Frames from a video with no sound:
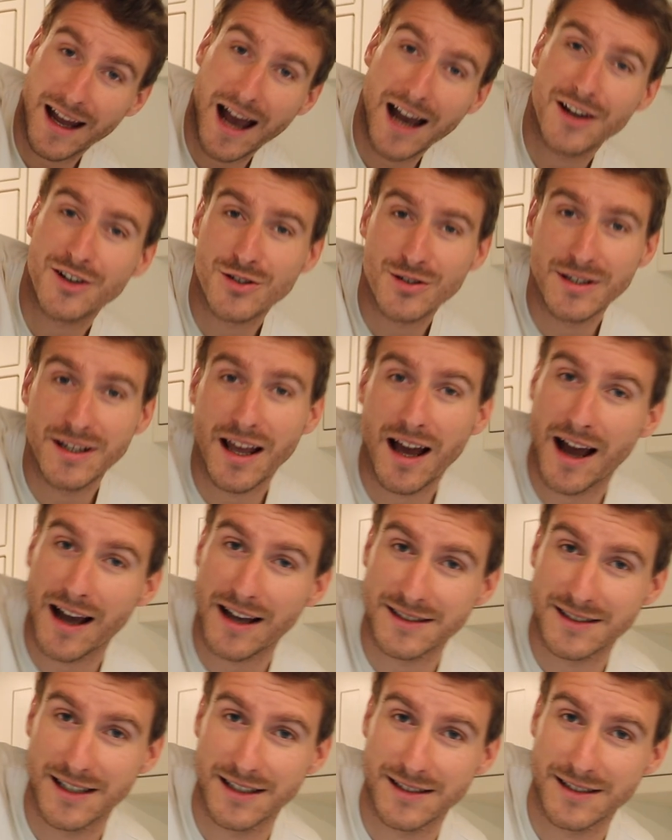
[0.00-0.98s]
actually
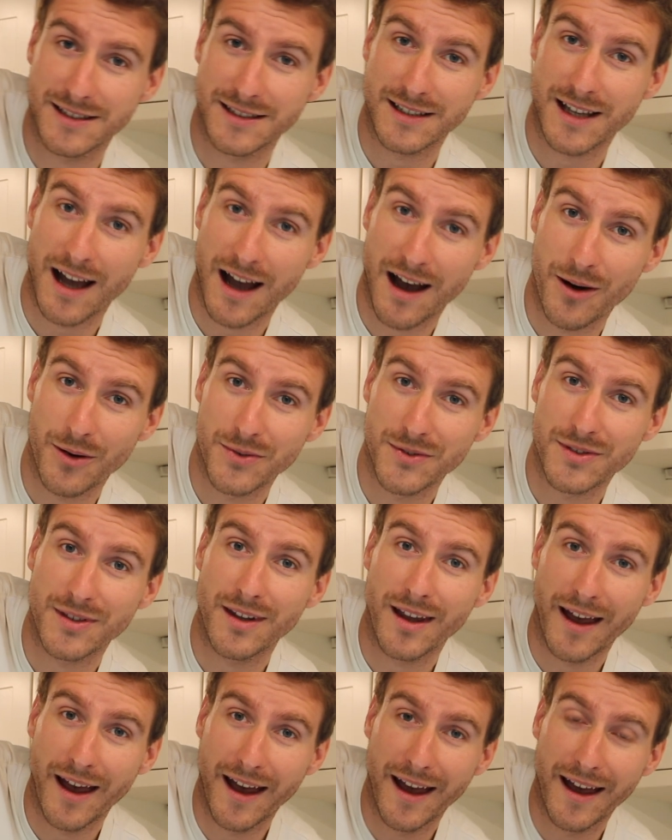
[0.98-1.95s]
access his house
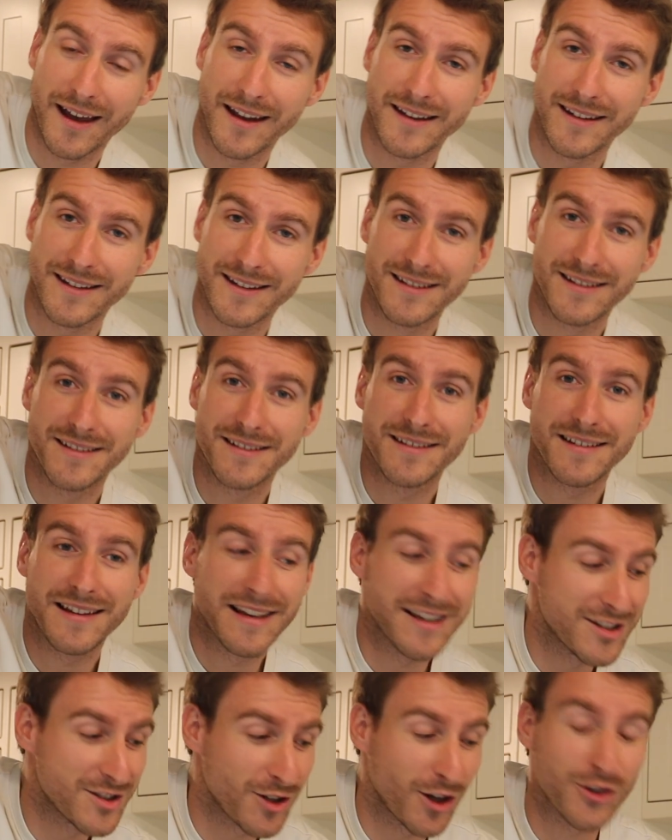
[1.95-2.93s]
and
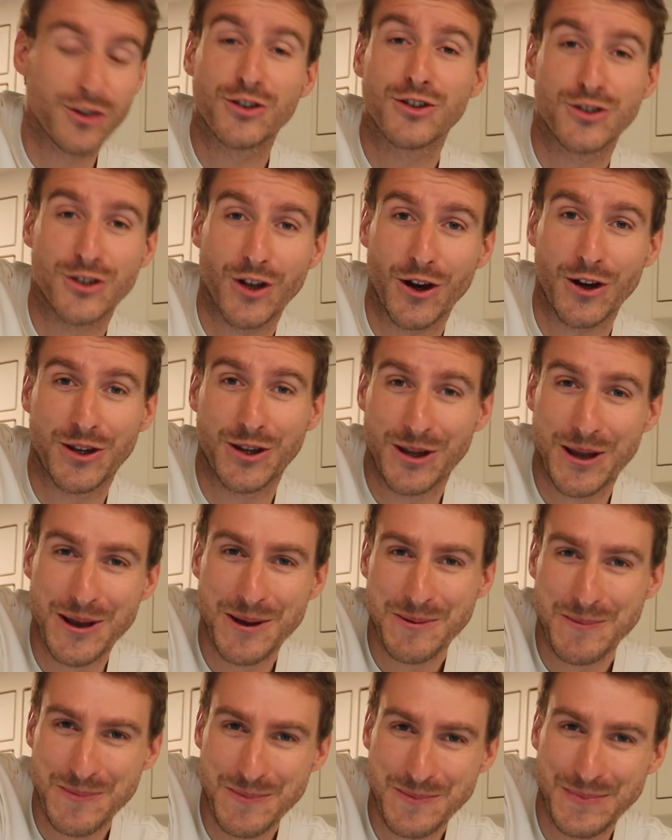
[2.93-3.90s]
is not stuck
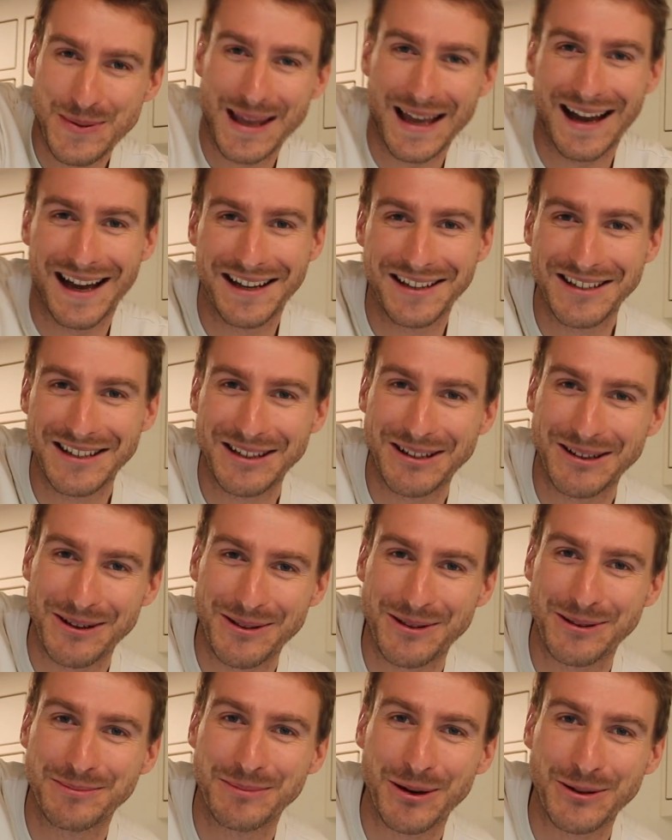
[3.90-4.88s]
behind the
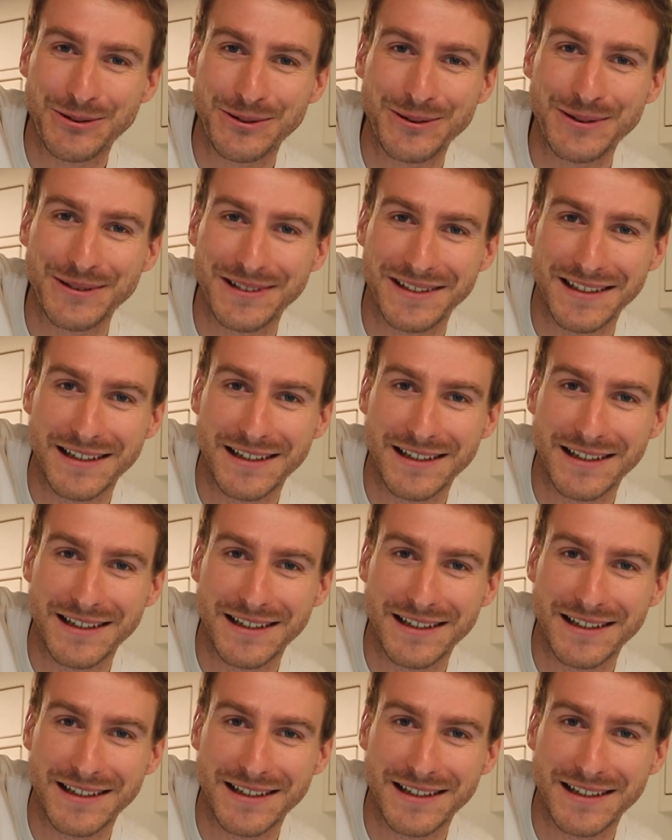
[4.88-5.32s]
other module.